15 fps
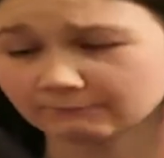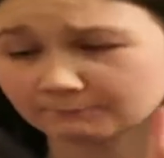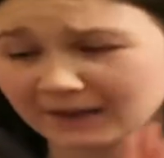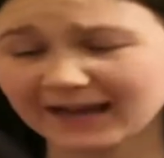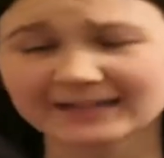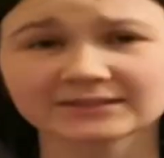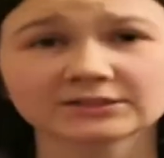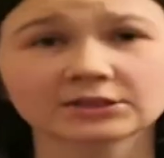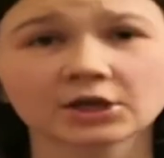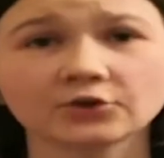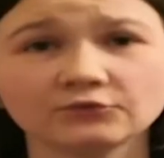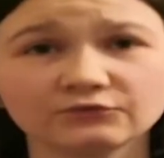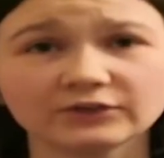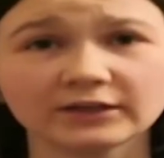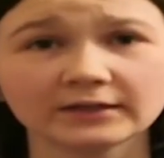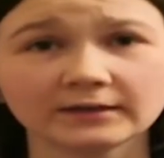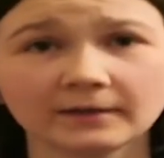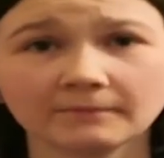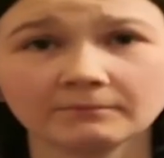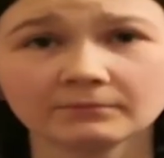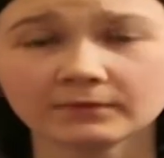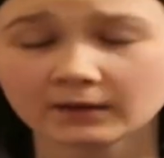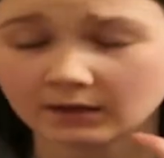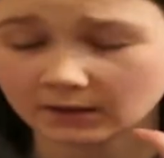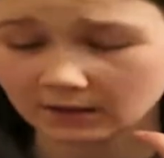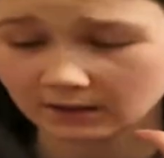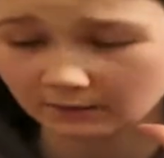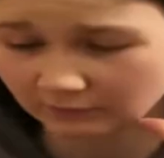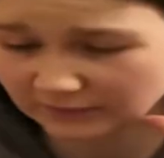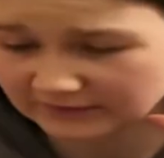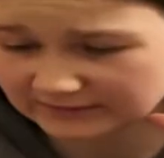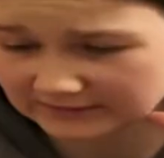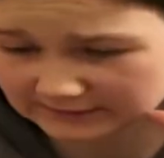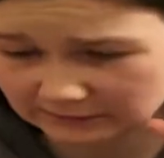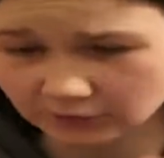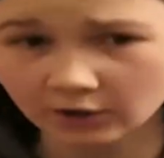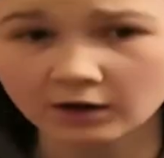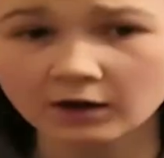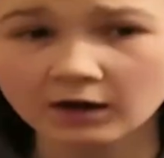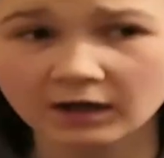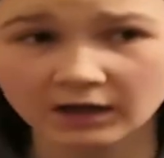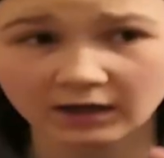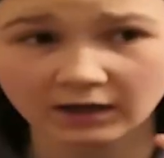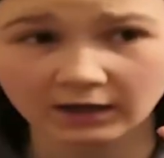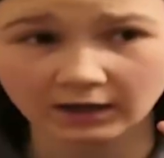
Pass Sophie. This is not